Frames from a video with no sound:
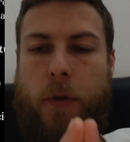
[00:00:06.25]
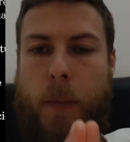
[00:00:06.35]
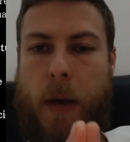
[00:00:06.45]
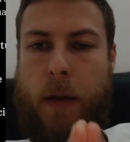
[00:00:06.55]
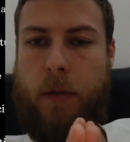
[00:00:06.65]
the
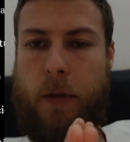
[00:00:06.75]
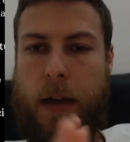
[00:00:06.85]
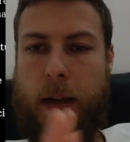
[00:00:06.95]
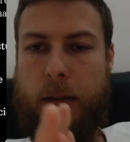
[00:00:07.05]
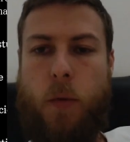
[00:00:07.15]

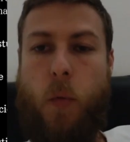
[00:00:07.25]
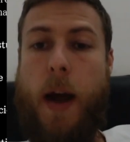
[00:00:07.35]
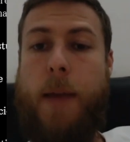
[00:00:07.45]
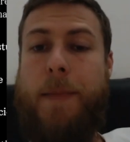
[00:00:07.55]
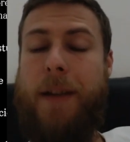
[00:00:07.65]
Masterclass.
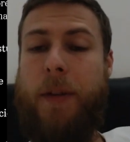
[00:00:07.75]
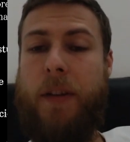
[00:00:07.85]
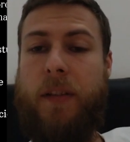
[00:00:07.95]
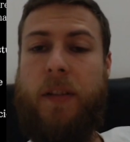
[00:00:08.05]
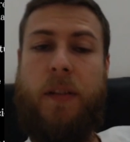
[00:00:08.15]
Why
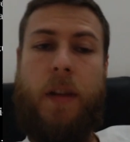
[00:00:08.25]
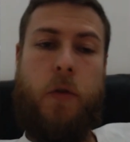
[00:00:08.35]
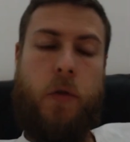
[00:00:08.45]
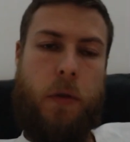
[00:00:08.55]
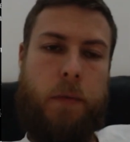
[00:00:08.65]
metaphysics is
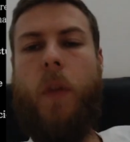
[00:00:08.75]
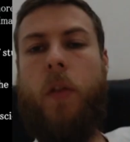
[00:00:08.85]
central.